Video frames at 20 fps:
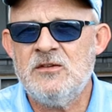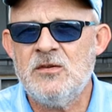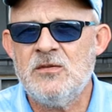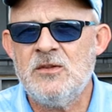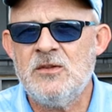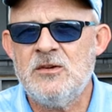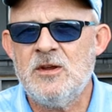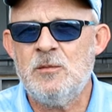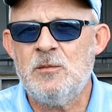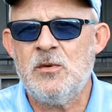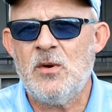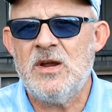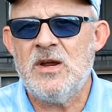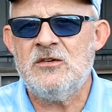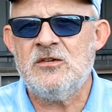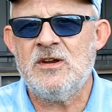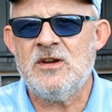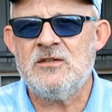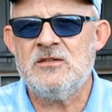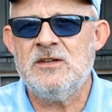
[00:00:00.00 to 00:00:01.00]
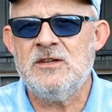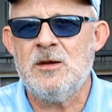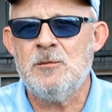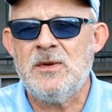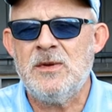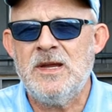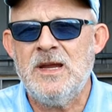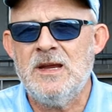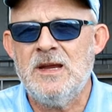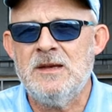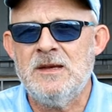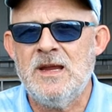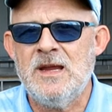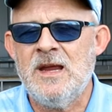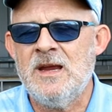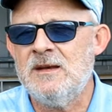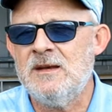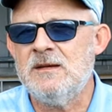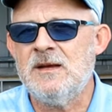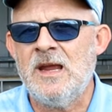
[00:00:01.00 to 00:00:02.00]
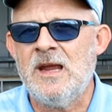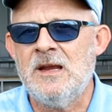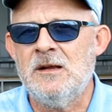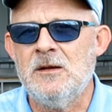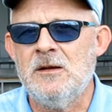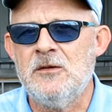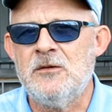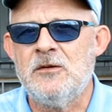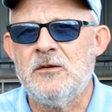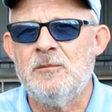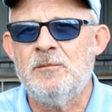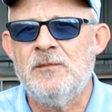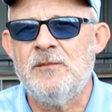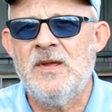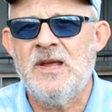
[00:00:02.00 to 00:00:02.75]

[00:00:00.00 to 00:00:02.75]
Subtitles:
to the WHS coming in England,